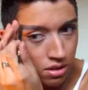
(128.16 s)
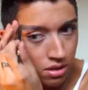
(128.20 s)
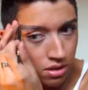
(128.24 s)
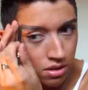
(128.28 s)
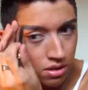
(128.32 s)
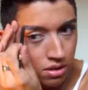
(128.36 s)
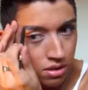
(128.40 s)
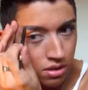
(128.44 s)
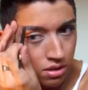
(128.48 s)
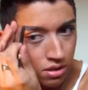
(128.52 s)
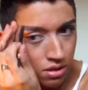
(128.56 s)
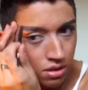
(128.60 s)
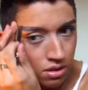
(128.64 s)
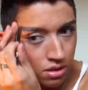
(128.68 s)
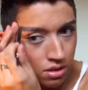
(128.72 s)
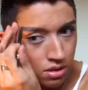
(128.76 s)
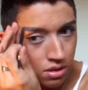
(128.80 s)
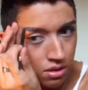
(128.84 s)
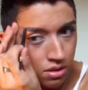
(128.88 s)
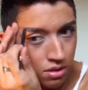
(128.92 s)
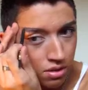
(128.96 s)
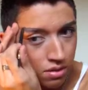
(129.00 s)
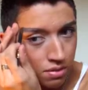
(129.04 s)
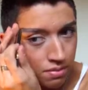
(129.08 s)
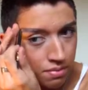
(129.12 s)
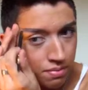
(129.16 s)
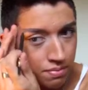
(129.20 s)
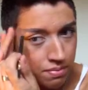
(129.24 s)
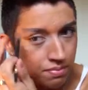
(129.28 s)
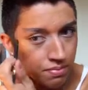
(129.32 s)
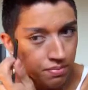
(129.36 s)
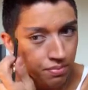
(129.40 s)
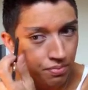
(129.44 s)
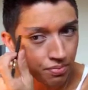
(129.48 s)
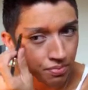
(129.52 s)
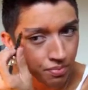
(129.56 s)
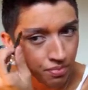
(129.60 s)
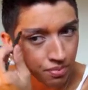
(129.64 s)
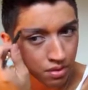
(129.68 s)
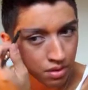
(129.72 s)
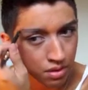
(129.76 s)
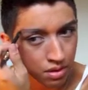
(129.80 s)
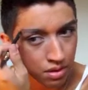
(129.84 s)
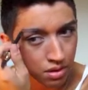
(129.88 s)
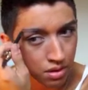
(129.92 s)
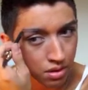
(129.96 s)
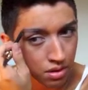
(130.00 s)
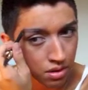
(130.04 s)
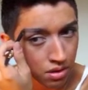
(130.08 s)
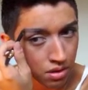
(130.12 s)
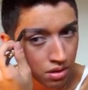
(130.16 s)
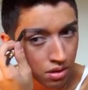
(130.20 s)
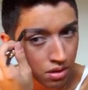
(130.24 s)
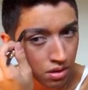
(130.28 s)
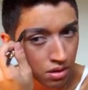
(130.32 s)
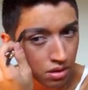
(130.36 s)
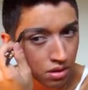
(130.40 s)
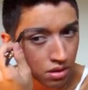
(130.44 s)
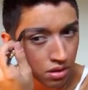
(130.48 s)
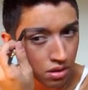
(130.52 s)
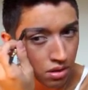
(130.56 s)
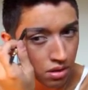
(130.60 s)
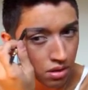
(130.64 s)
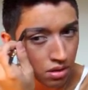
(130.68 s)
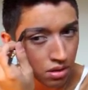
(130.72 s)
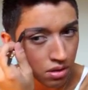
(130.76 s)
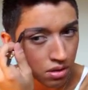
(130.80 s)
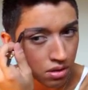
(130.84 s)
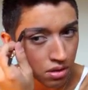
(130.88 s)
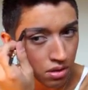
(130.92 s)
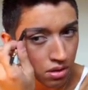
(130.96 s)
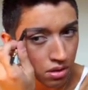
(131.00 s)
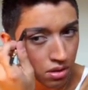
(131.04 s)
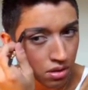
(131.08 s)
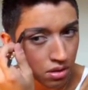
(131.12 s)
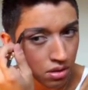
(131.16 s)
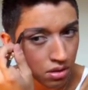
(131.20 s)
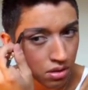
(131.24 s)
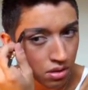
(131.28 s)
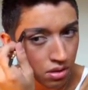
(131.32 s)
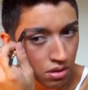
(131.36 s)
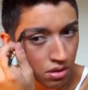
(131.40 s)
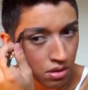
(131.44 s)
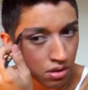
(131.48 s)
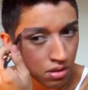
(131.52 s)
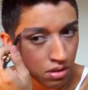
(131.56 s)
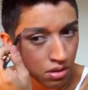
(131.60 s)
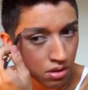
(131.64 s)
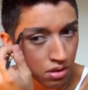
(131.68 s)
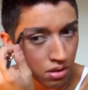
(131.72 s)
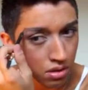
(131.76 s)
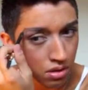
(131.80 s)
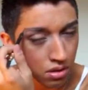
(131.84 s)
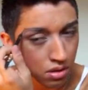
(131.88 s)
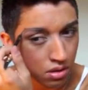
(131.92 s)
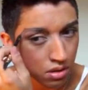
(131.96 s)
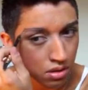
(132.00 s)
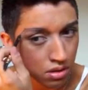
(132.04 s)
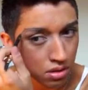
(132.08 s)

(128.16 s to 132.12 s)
Nothing is said.